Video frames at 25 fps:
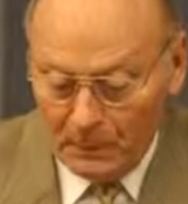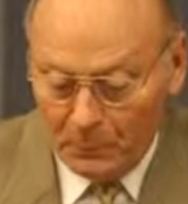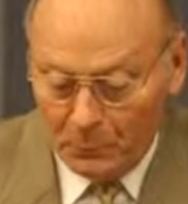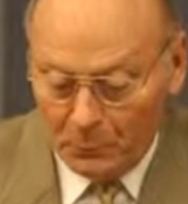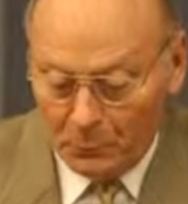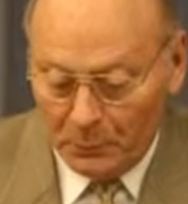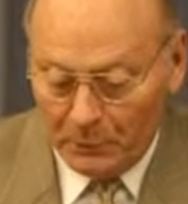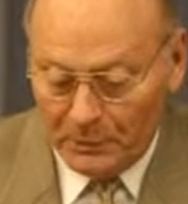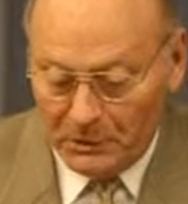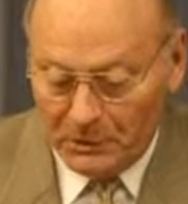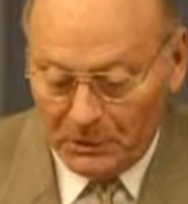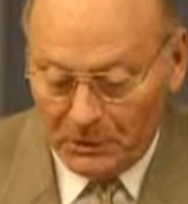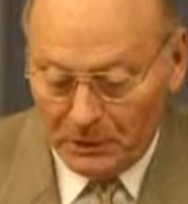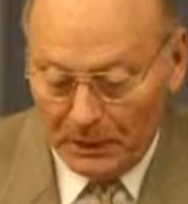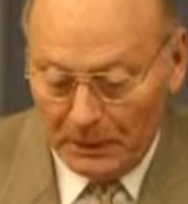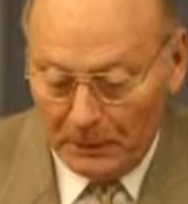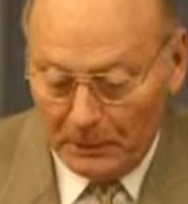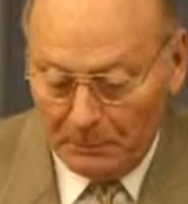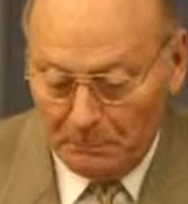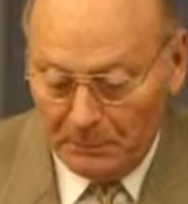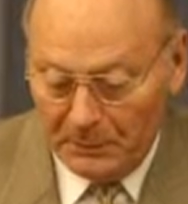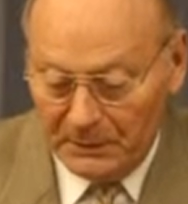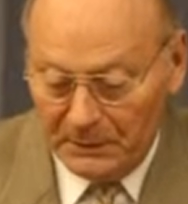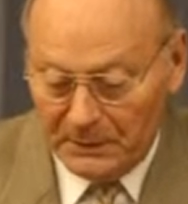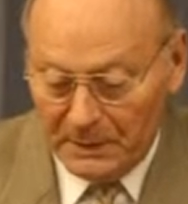which shall
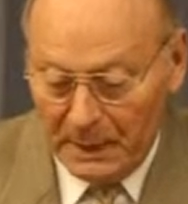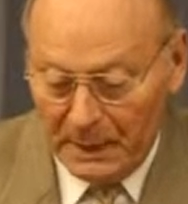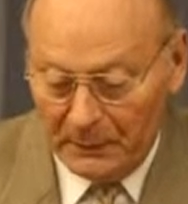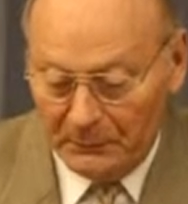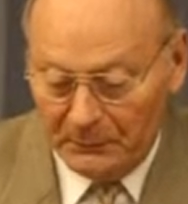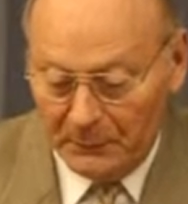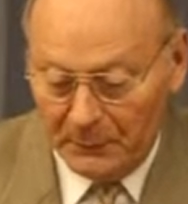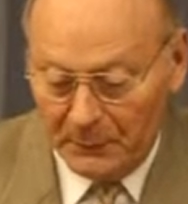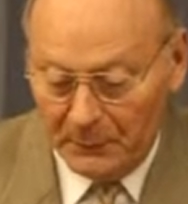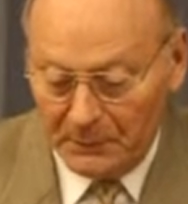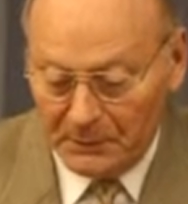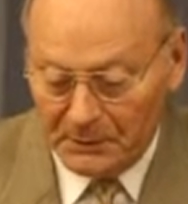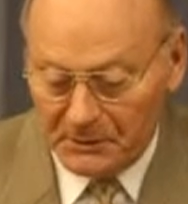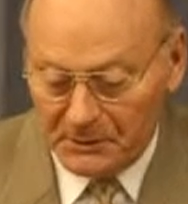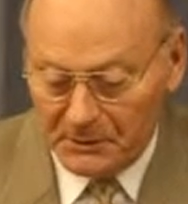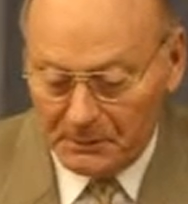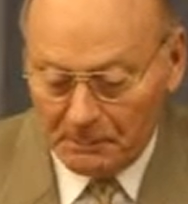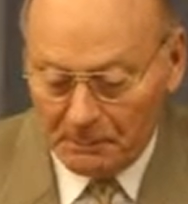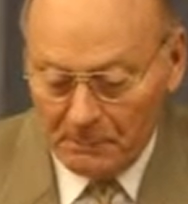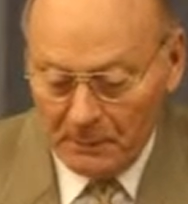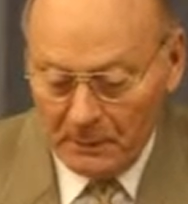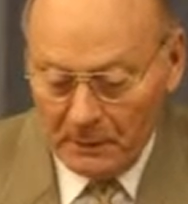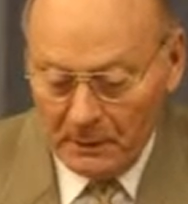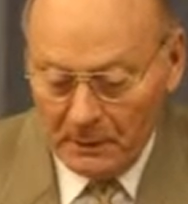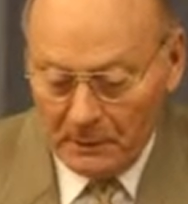be diverse
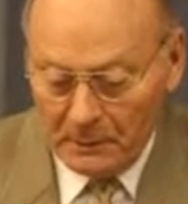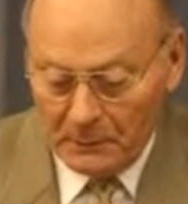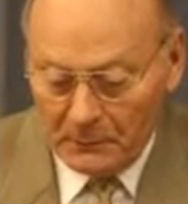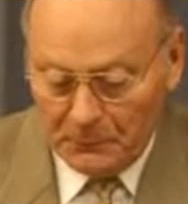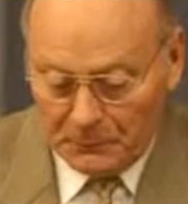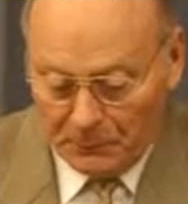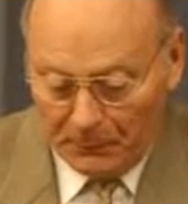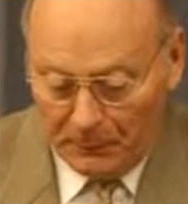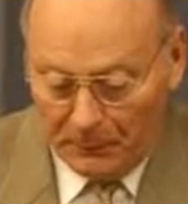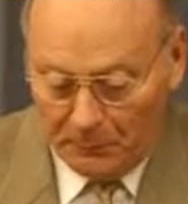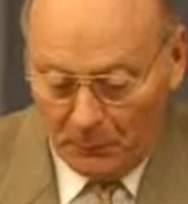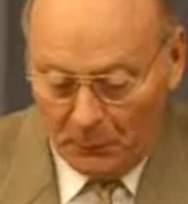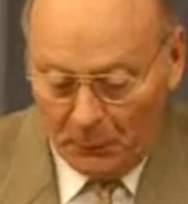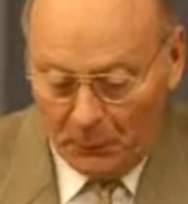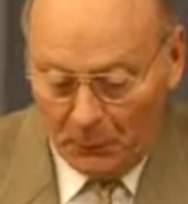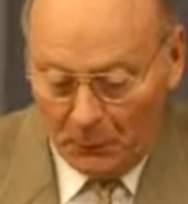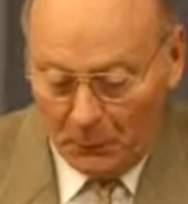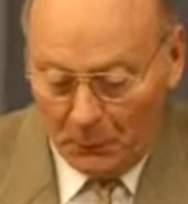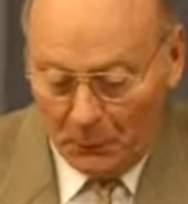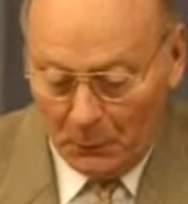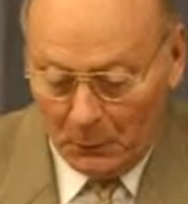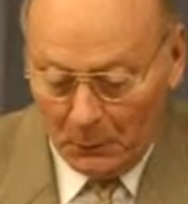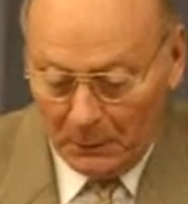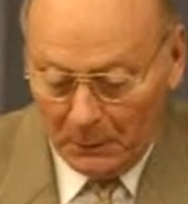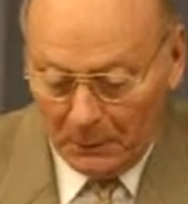from
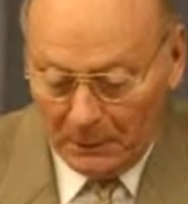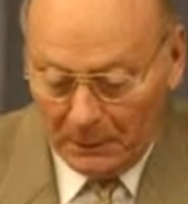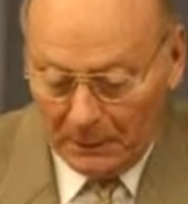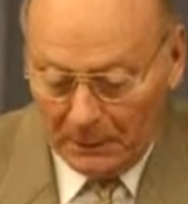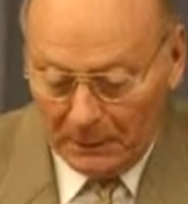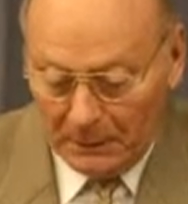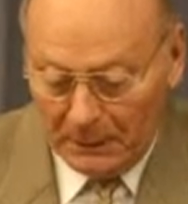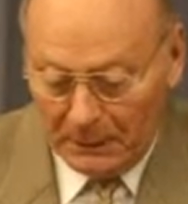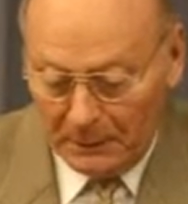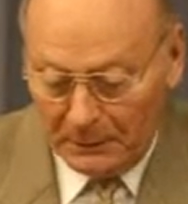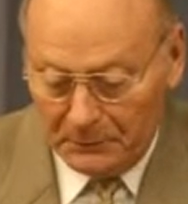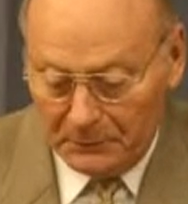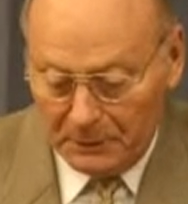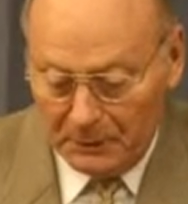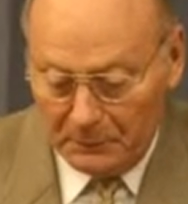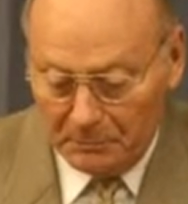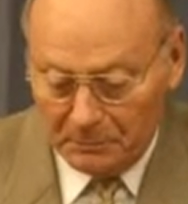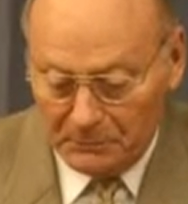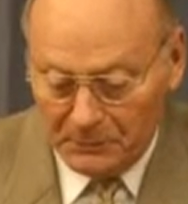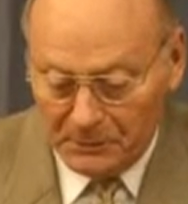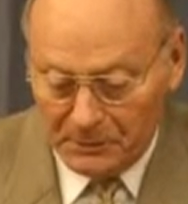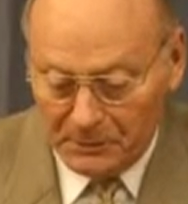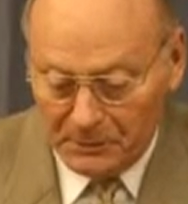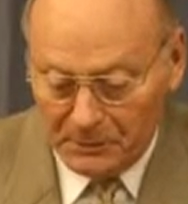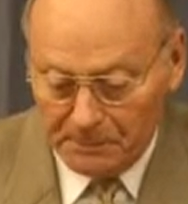all
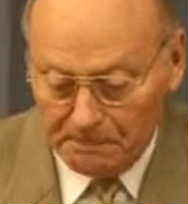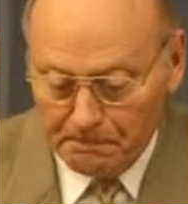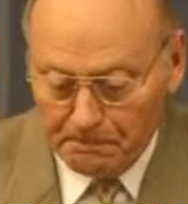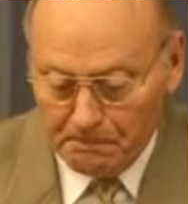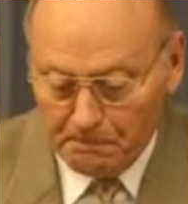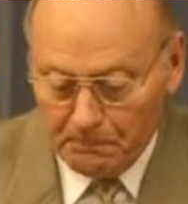kingdoms,